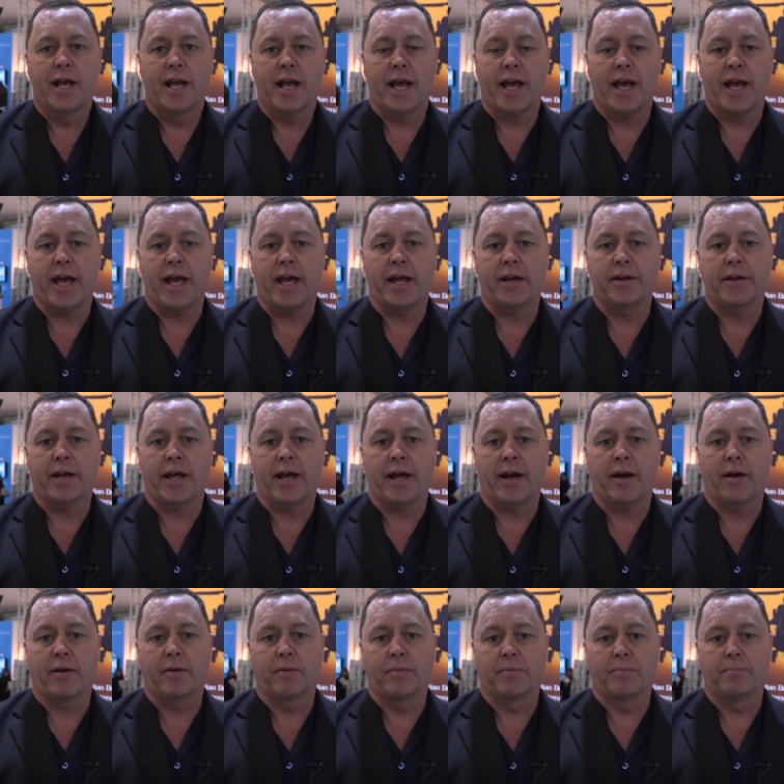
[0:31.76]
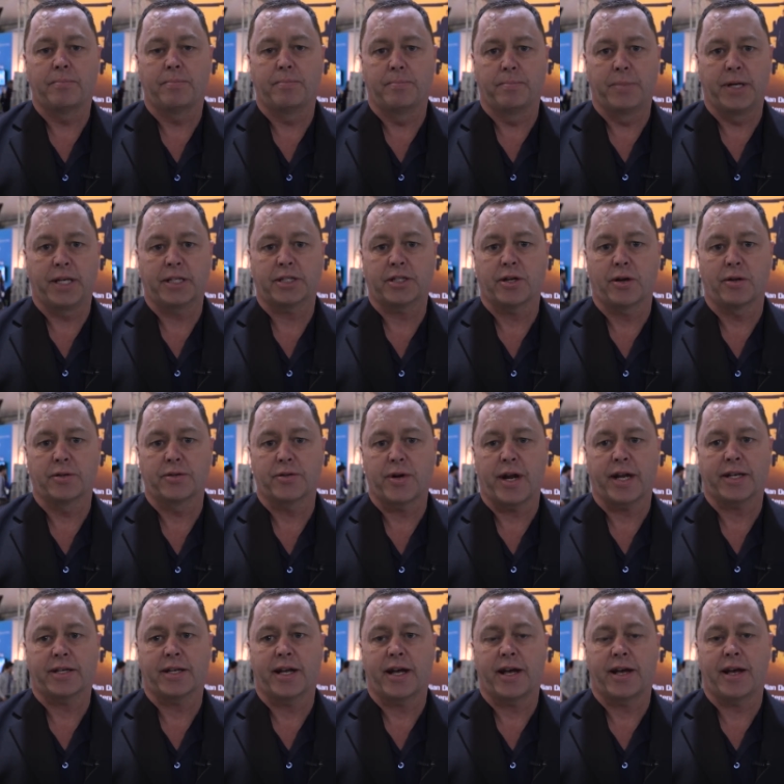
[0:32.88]
and our biggest
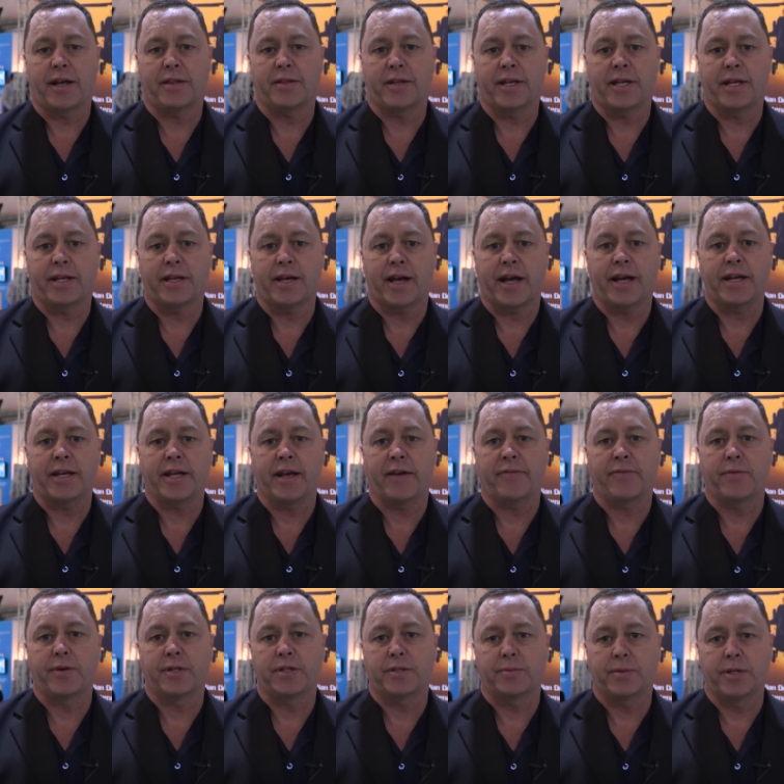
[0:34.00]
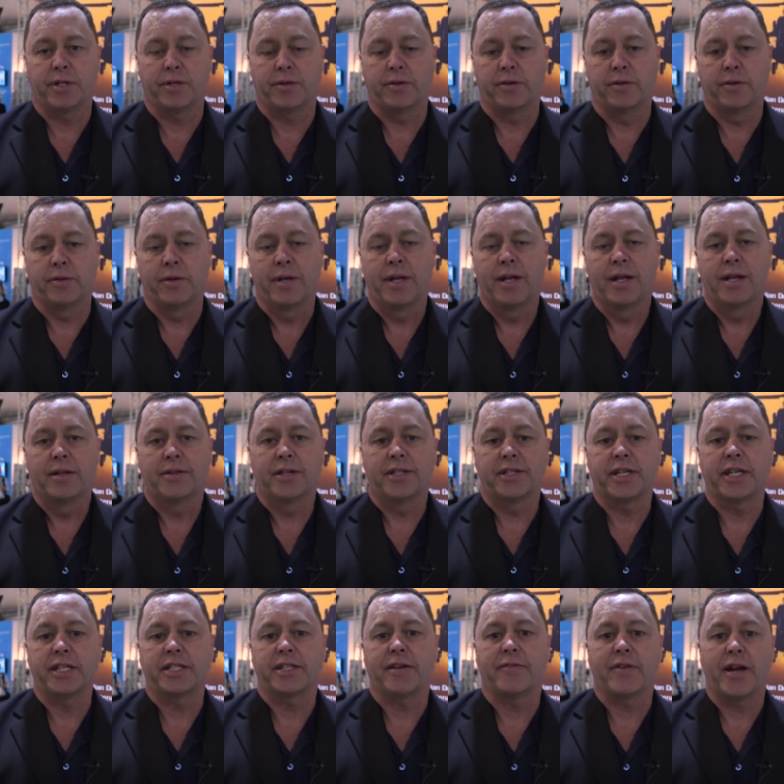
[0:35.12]
contractor, the ADF, which we do the
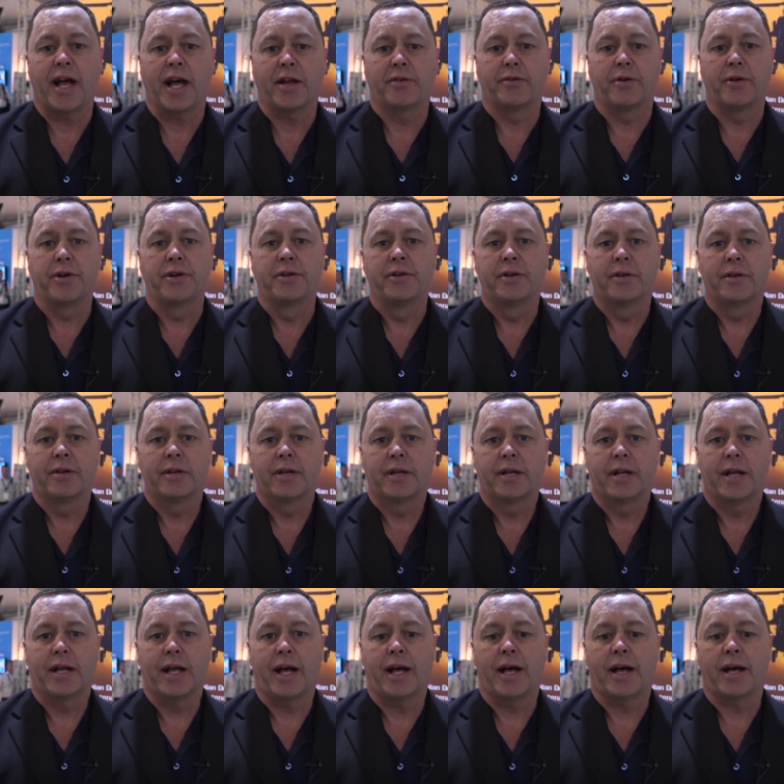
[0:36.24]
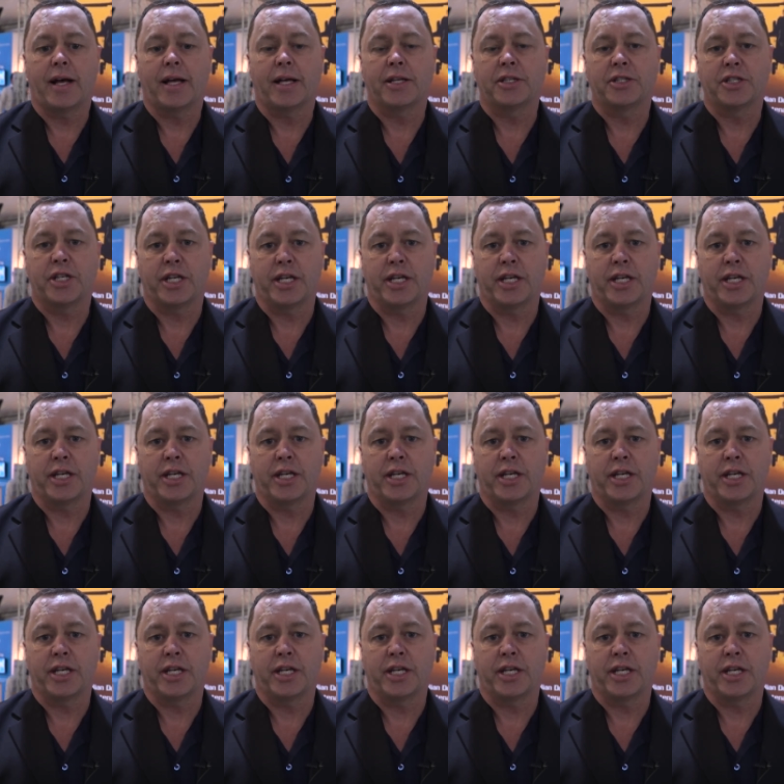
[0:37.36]
T700 uh, GE